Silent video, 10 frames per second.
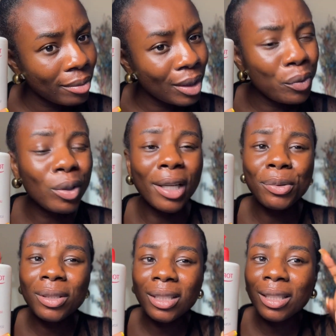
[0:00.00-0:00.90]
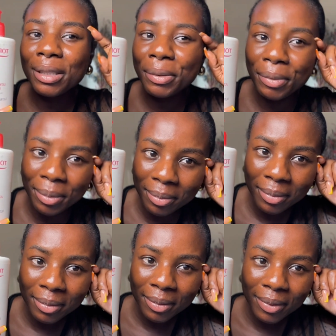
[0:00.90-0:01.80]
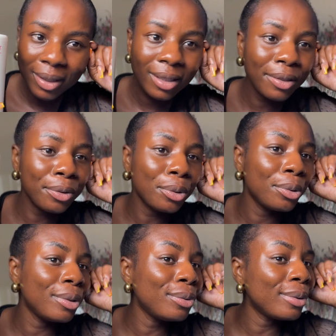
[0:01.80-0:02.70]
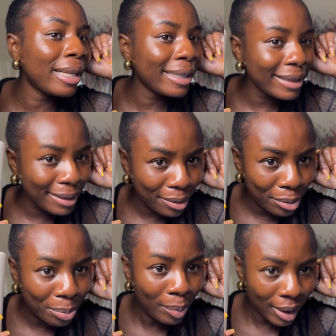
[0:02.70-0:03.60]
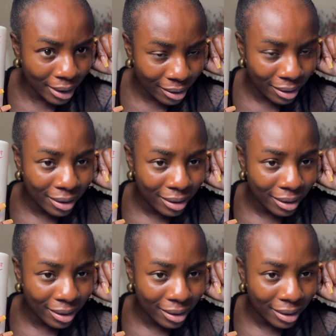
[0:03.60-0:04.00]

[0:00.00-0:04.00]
If you are using cream, this is not going to lighten you. Please.